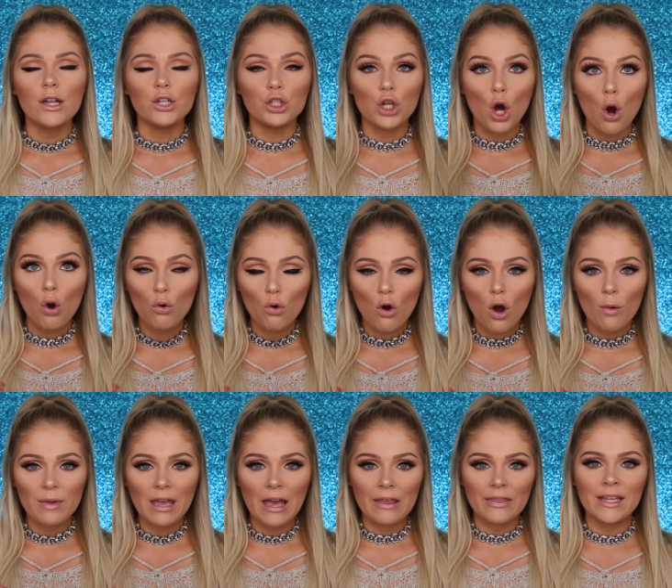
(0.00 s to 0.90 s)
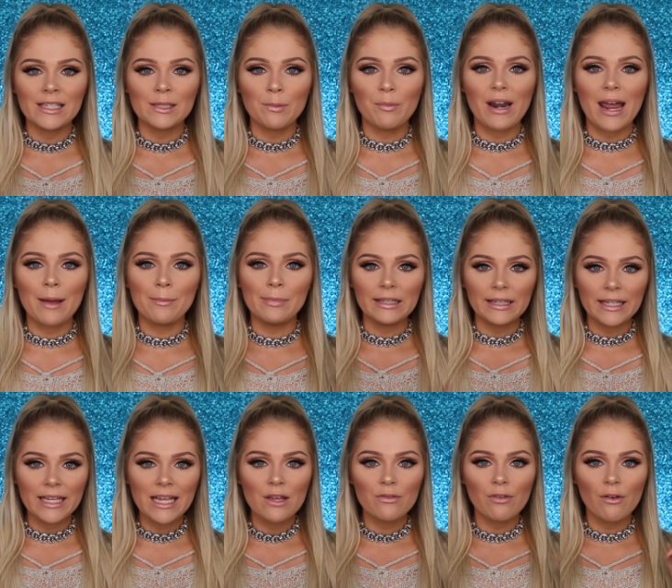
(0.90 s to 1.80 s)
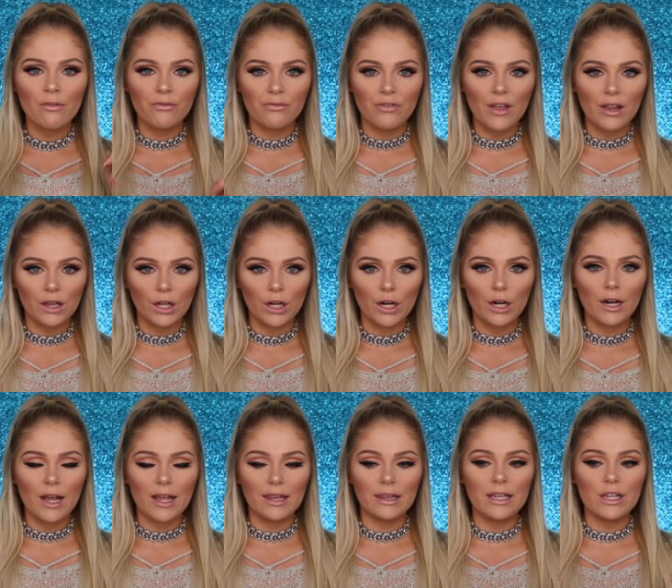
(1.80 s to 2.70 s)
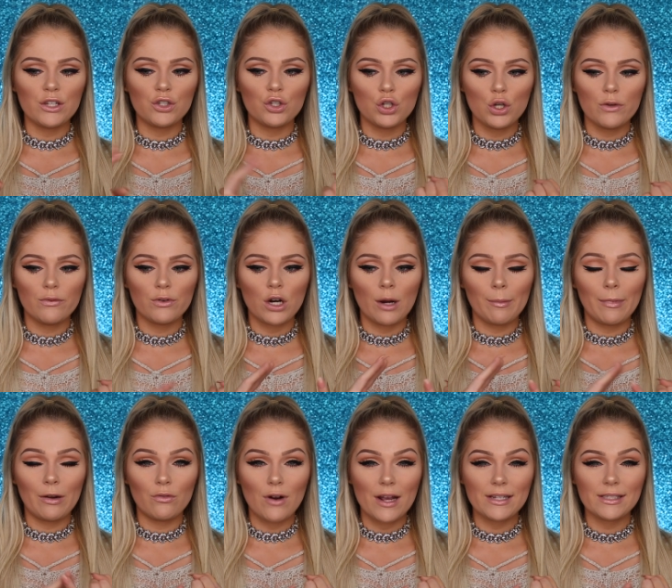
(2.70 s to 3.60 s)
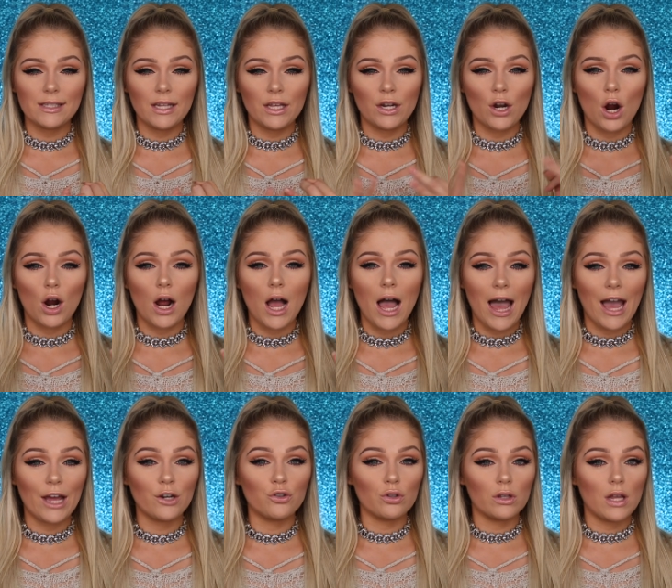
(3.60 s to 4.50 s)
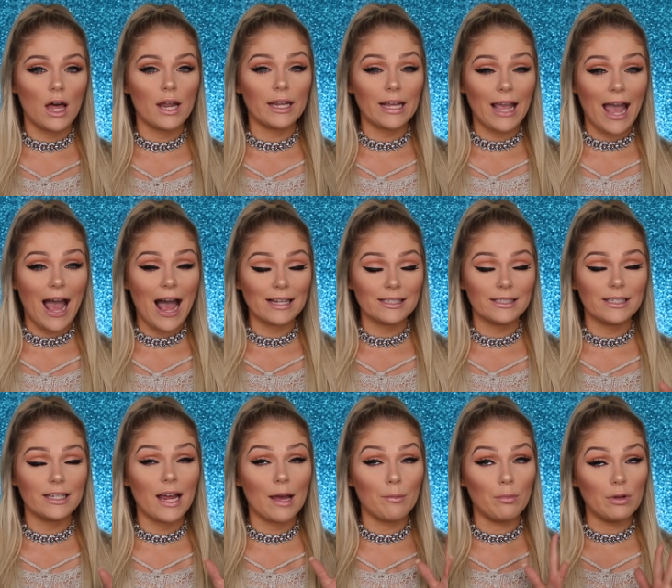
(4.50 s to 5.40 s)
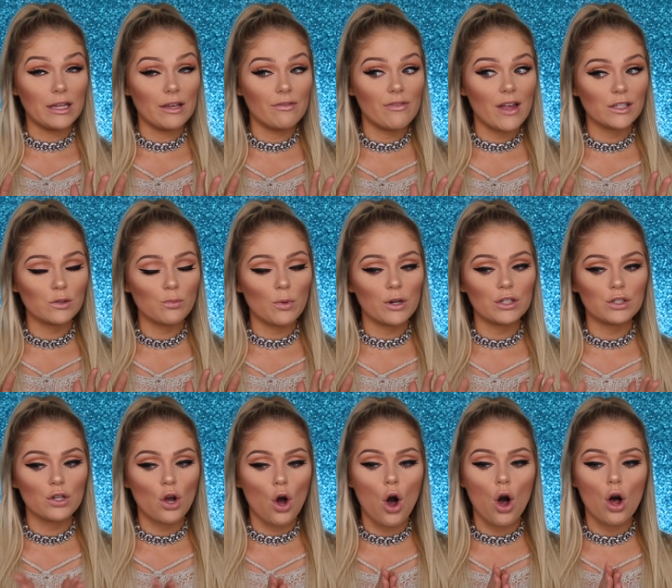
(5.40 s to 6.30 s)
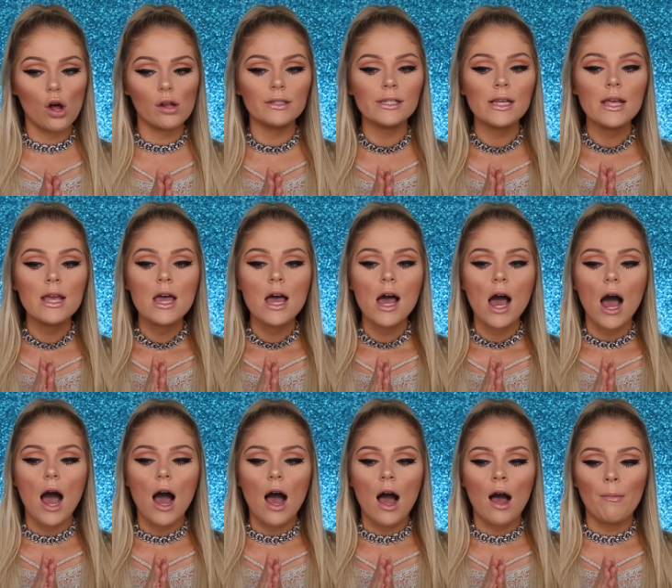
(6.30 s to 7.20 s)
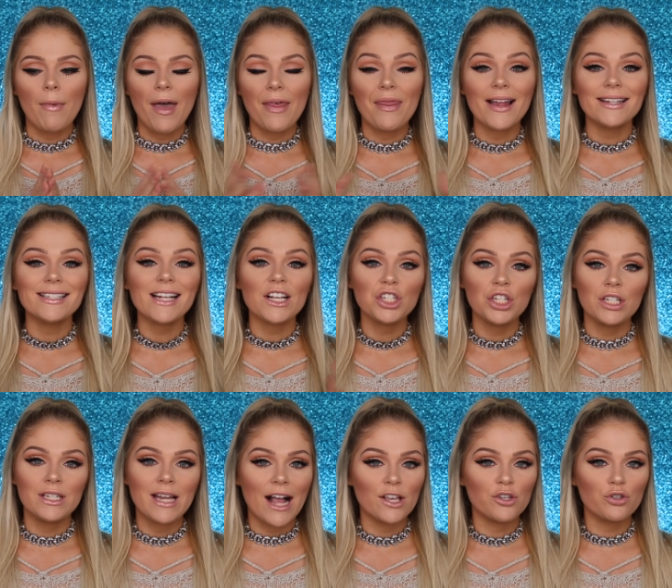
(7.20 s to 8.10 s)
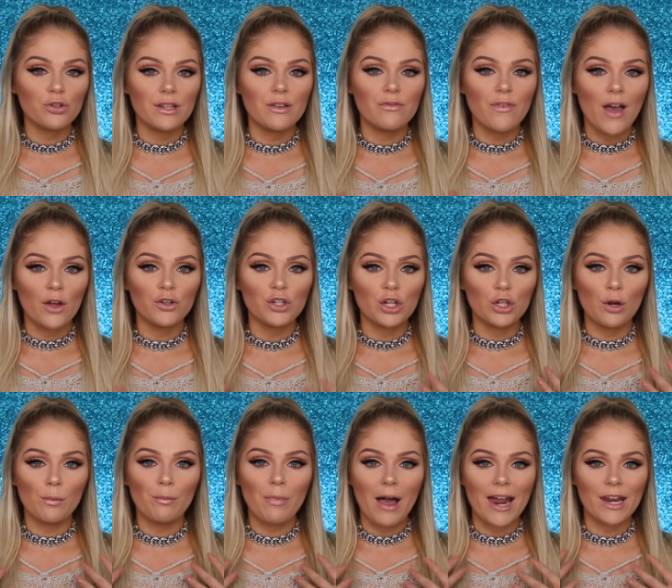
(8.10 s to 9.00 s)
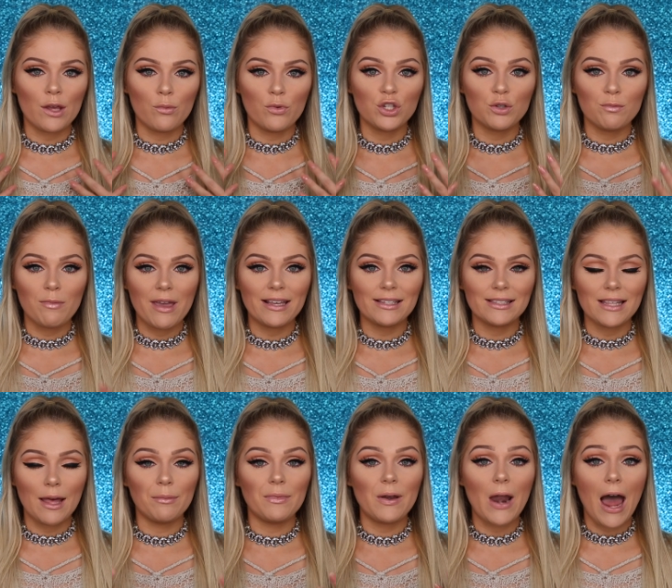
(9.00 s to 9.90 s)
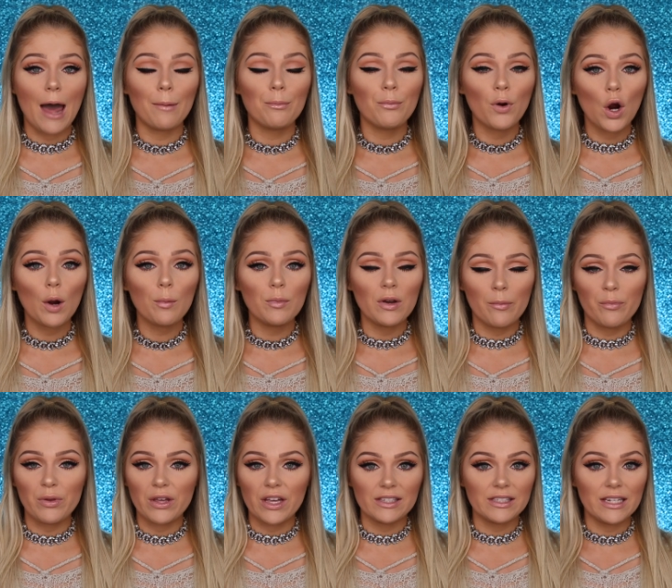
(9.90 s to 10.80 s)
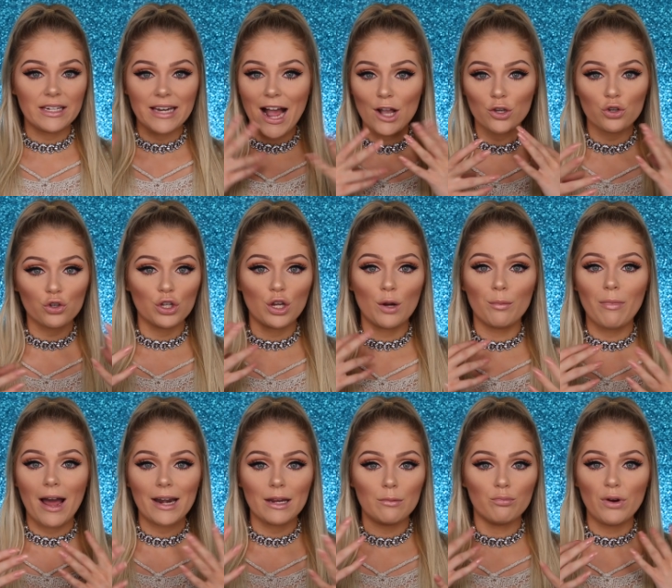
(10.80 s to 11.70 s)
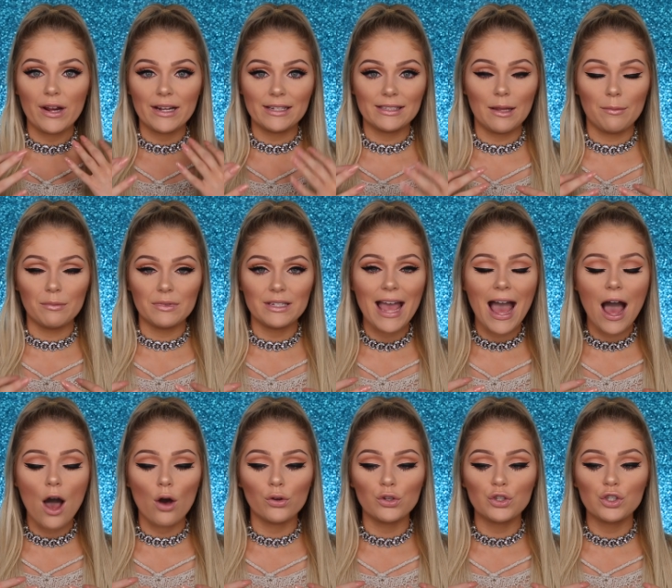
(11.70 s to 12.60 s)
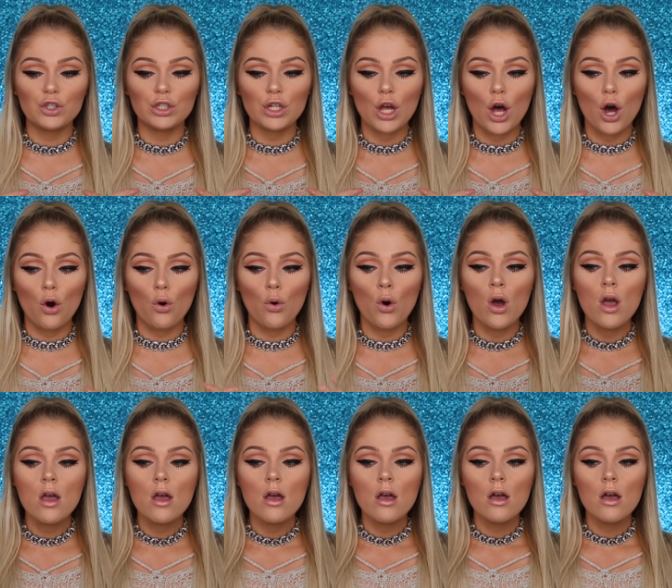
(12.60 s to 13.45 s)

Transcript: don't quote me on this, but I believe filler, at least Juvederm and Restylane, are hydrolonic acid. I believe that's what it's called. Um, and that's actually naturally found in your body, which makes them not permanent because naturally your body breaks them down. So